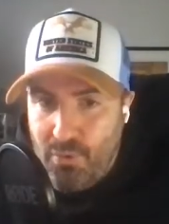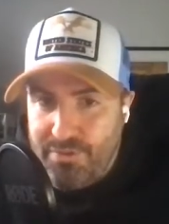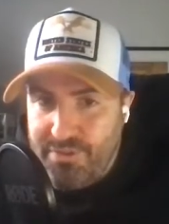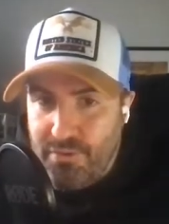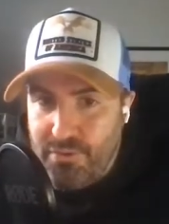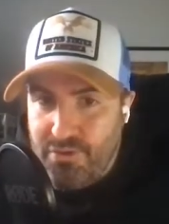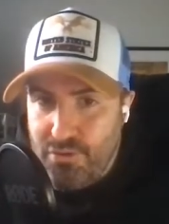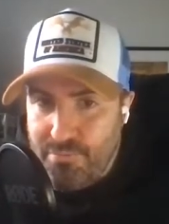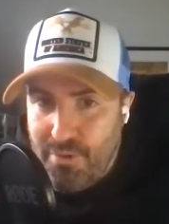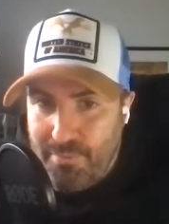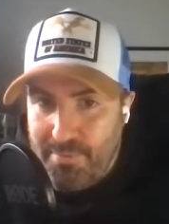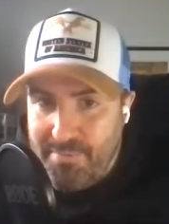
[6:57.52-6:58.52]
it solves those
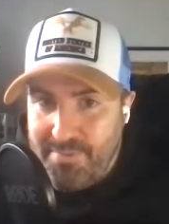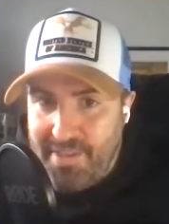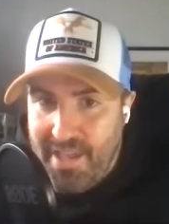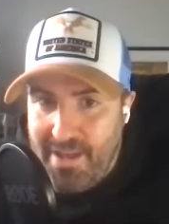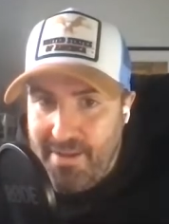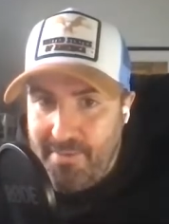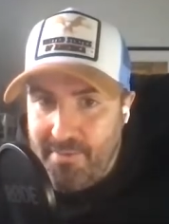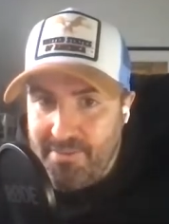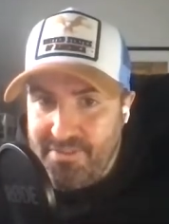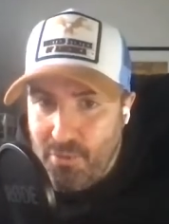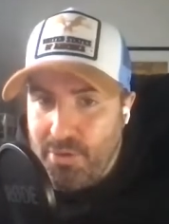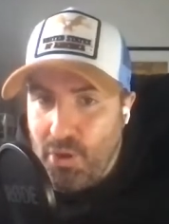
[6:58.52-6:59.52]
two problems that
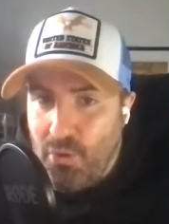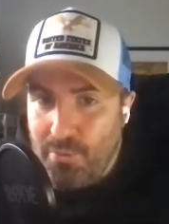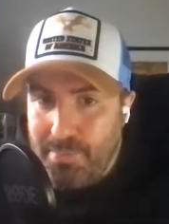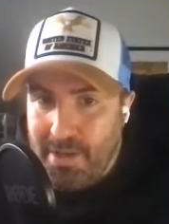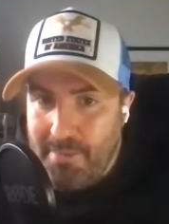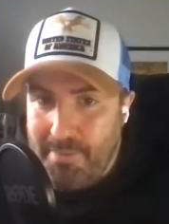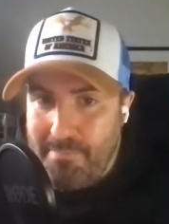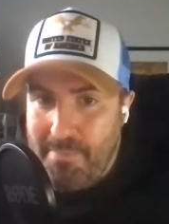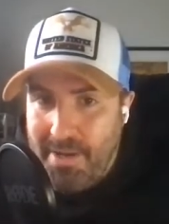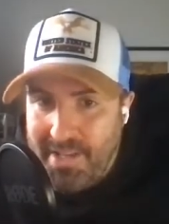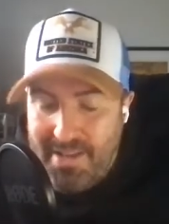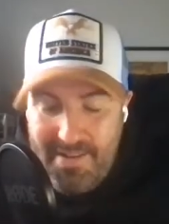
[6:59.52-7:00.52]
stop gold
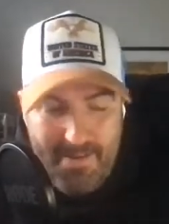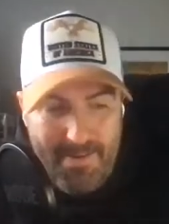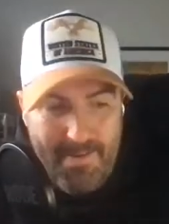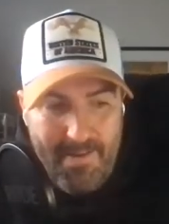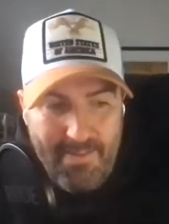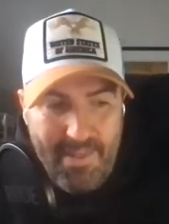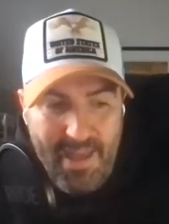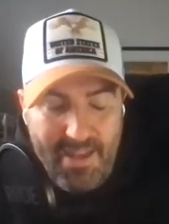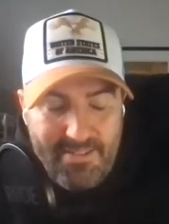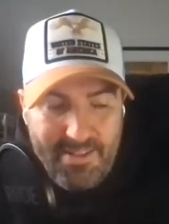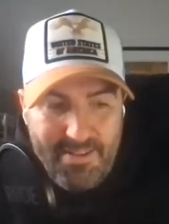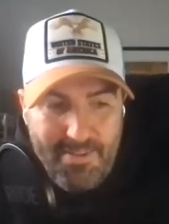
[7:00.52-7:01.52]
becoming money,
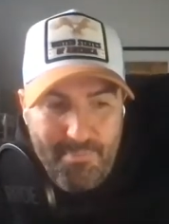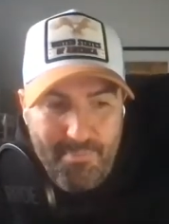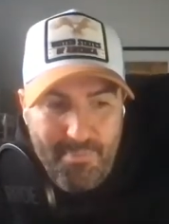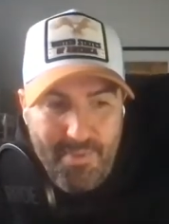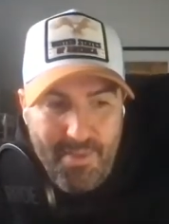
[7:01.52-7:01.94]
in that